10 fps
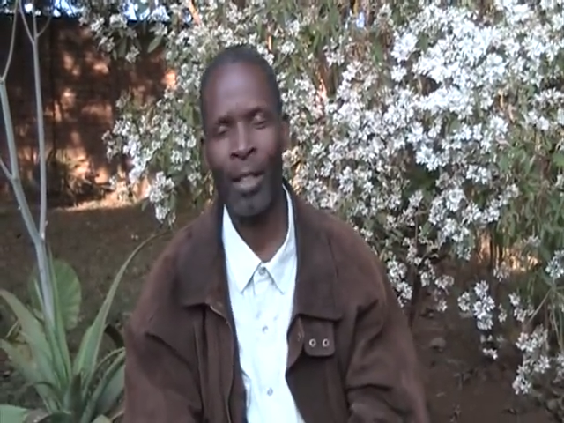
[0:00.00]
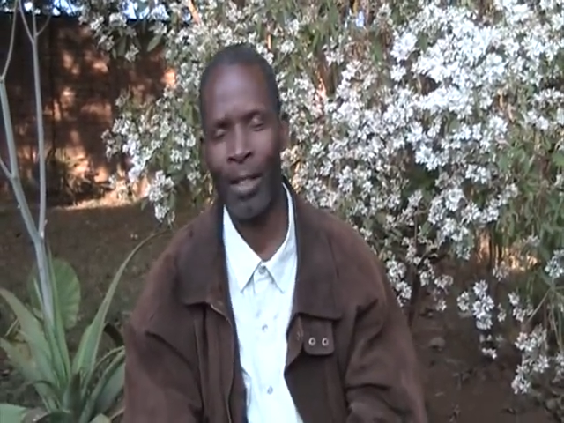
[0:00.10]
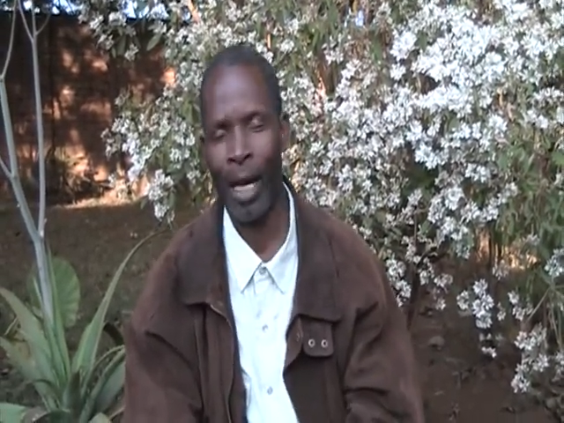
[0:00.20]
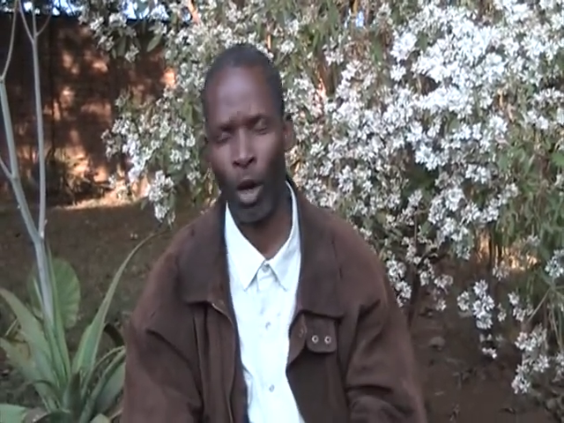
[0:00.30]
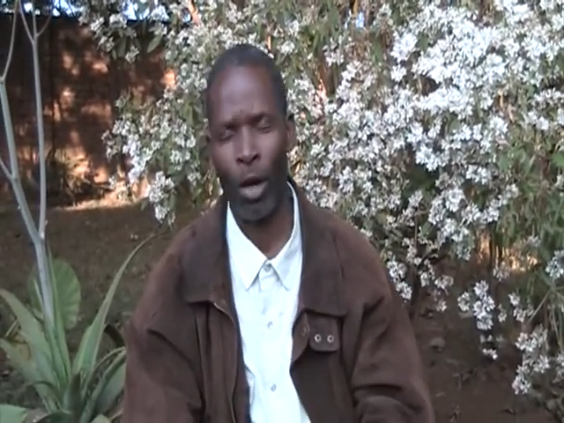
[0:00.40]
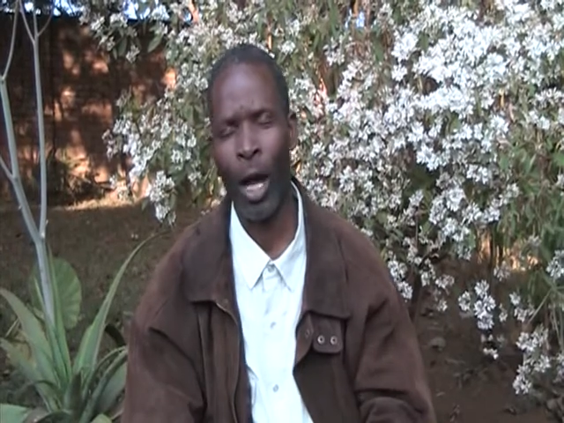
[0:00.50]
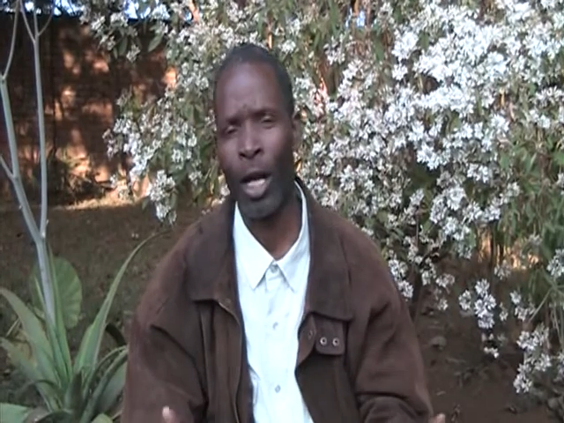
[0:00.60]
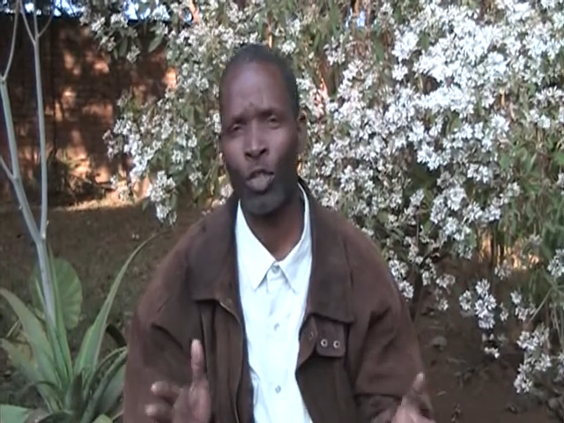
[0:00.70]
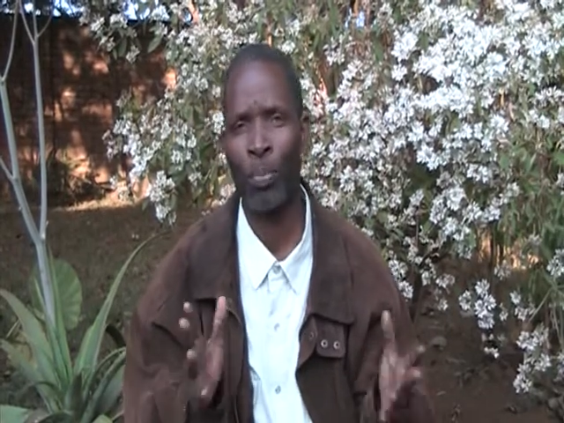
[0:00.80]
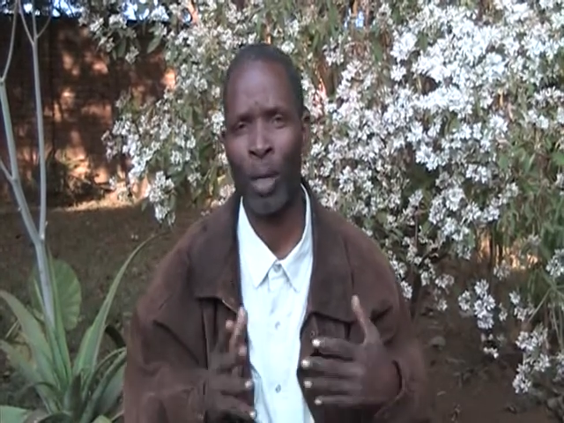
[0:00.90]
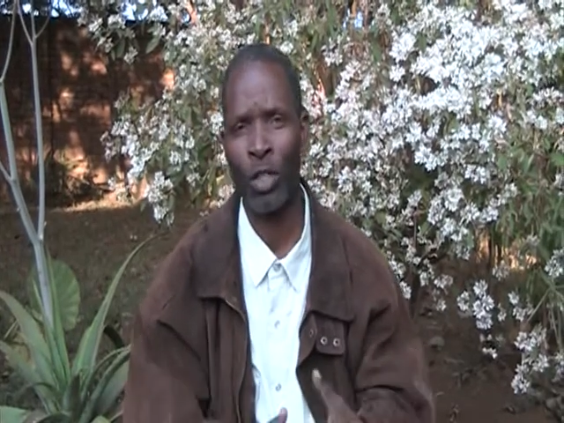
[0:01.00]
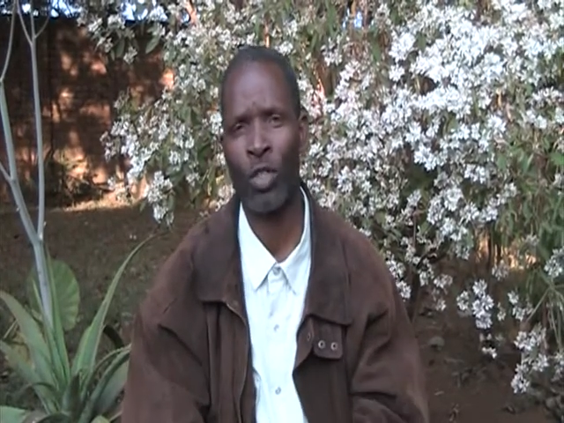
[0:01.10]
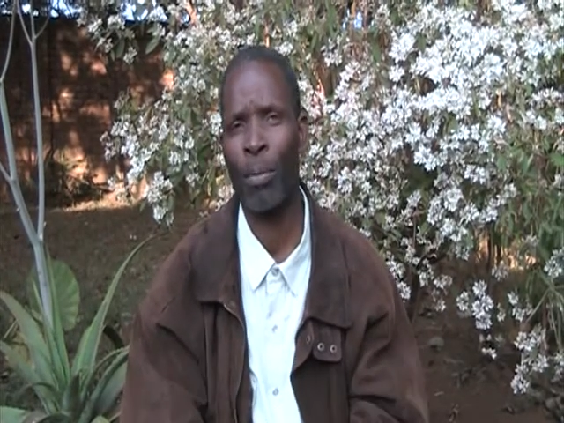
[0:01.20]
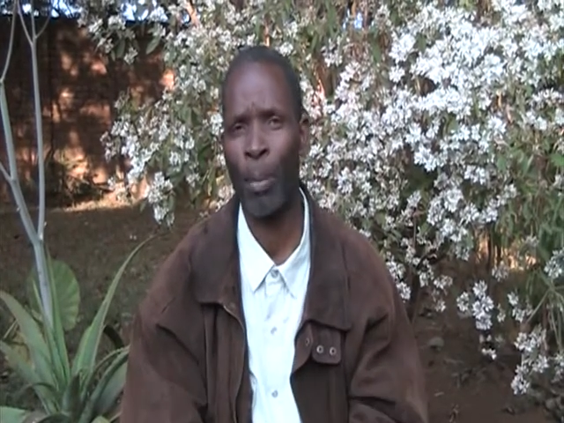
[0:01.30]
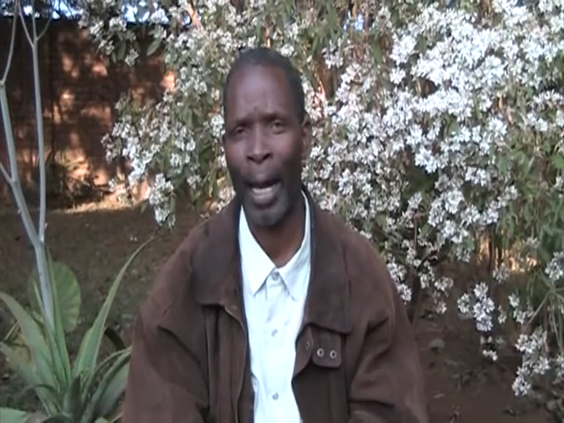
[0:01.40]
The Lord has placed
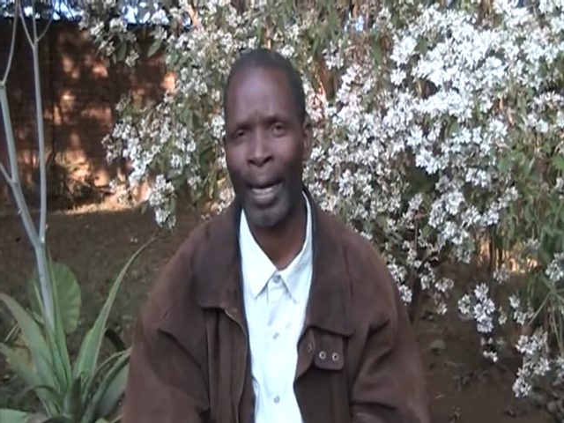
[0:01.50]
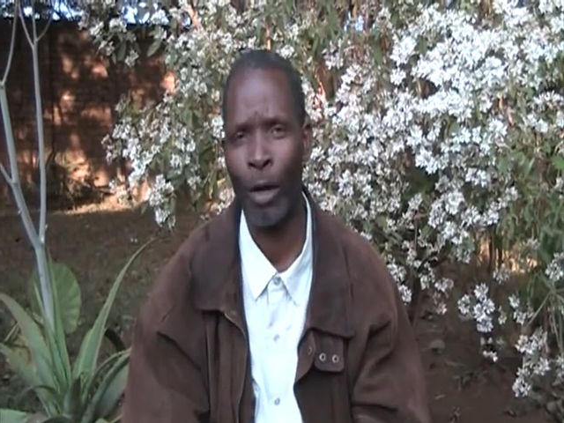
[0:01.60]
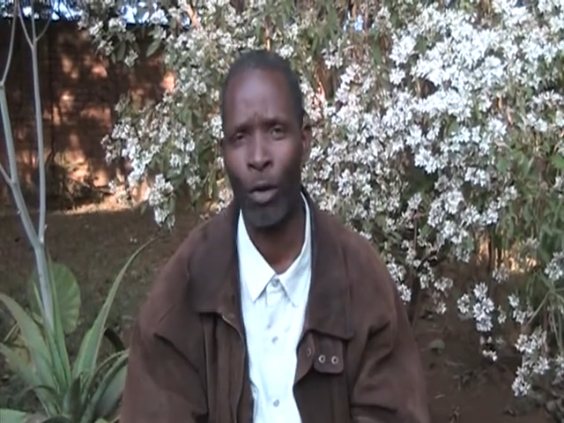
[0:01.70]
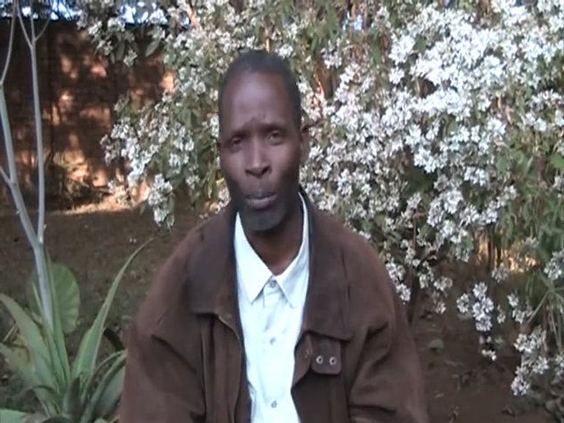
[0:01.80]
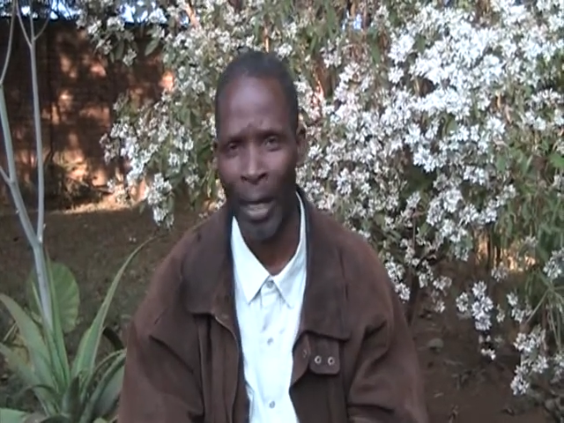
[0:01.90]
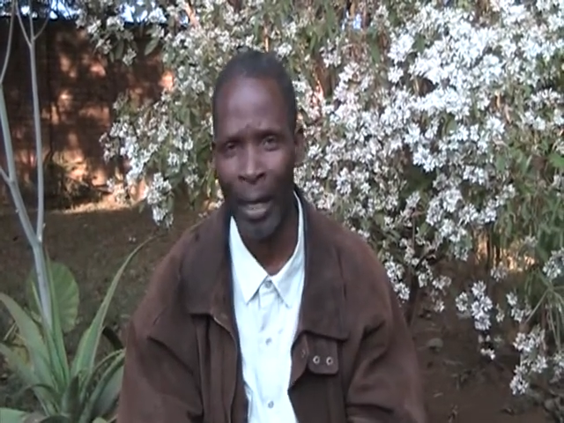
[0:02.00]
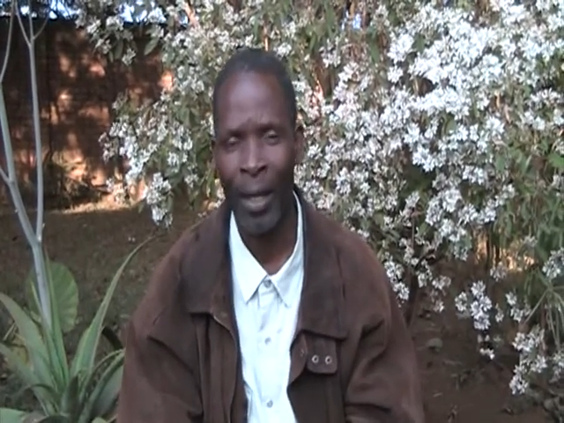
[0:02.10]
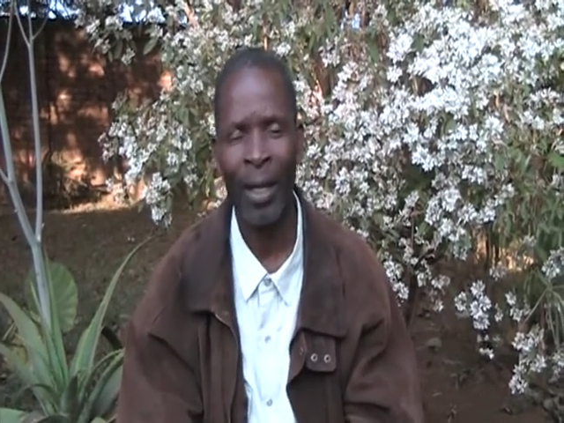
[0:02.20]
a burden on me